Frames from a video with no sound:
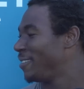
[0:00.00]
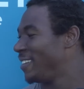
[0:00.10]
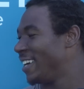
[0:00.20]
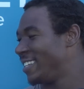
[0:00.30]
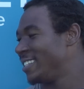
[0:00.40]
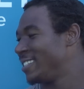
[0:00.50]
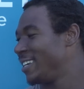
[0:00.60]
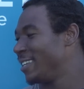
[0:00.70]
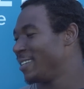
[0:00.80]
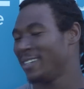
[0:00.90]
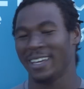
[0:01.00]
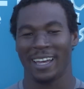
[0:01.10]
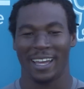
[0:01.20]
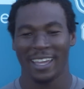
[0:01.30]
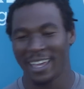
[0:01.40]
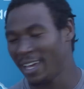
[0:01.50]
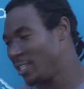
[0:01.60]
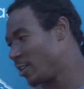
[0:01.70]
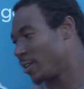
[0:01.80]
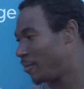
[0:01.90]
We got this together. Nah, I
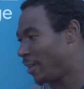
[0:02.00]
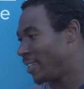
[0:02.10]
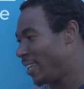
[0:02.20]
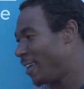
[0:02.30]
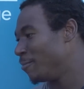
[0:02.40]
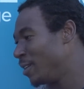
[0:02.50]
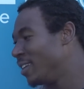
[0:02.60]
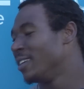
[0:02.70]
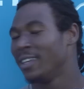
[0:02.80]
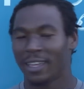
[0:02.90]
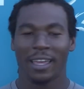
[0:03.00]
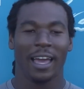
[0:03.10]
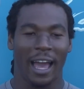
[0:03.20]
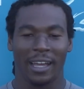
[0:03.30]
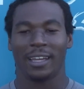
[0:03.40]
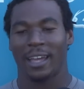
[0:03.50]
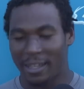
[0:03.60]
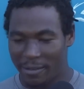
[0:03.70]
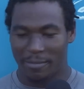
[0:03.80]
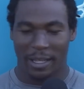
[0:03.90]
ain't talking to them like that. But I
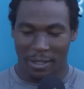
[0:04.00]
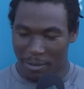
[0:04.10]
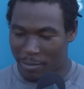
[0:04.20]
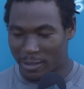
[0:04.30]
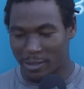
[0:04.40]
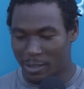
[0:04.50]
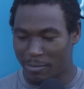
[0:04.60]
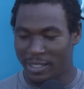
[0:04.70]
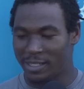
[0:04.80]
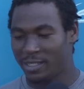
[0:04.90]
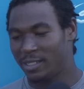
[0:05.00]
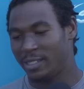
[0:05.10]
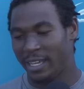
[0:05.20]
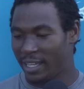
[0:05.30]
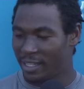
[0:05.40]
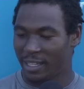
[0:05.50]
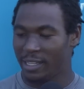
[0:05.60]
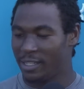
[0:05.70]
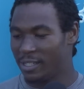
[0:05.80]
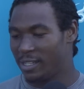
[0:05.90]
give them their little personal speech. Deck,
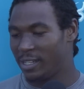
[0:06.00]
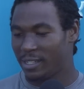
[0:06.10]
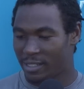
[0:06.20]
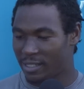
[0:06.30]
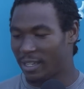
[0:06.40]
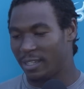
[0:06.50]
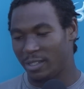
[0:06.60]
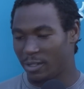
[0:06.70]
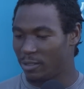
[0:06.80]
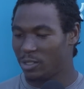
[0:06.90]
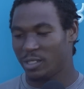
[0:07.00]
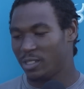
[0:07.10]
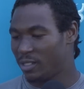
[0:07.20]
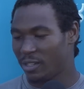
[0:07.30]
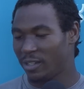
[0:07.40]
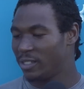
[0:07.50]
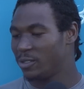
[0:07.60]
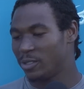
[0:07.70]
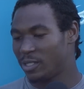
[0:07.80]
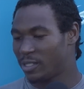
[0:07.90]
he good, you know. All you
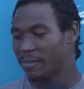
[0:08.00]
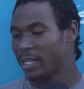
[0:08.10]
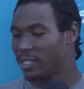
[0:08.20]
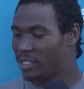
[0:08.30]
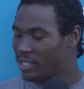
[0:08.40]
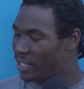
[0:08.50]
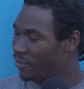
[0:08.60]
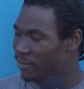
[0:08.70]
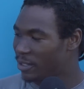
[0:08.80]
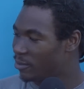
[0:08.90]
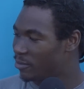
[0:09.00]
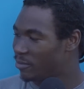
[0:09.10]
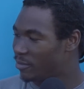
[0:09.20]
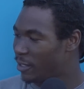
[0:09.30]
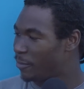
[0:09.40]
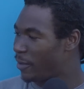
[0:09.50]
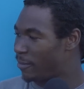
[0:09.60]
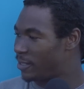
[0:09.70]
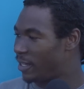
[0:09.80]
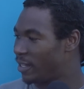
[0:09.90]
do is sometimes you just give them little
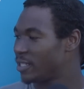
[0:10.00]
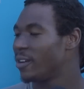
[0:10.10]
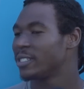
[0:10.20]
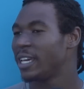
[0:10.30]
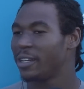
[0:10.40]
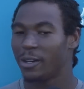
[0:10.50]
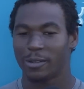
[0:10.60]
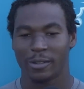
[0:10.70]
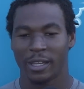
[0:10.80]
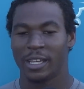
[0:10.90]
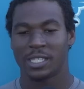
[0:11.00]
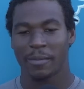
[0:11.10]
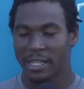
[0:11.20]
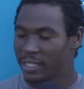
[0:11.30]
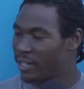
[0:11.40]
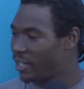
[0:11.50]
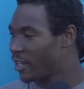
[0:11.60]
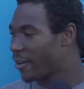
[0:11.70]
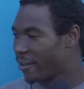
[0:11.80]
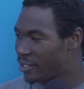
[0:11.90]
peps there. As long as they know somebody's there to
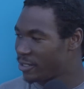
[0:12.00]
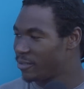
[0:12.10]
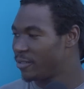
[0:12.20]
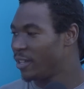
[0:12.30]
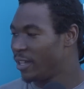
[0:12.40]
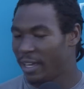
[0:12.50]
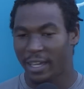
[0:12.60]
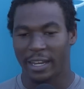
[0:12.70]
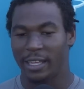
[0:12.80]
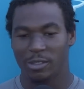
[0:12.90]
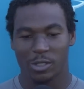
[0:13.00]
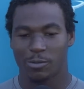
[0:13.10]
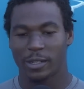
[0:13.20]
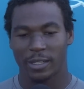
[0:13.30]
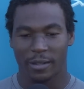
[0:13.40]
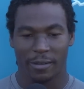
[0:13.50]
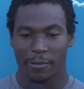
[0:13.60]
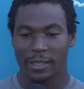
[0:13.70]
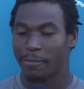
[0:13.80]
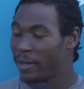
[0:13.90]
encourage them, and like you just want
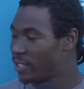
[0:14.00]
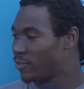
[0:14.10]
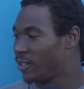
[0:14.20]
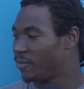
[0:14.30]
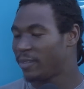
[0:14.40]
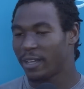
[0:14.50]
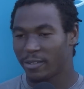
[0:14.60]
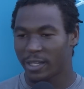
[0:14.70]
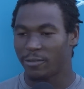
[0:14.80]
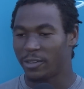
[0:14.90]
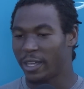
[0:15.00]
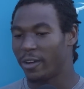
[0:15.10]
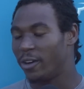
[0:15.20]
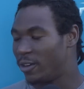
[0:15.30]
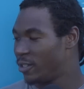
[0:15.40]
the best for them, they gonna give you their all.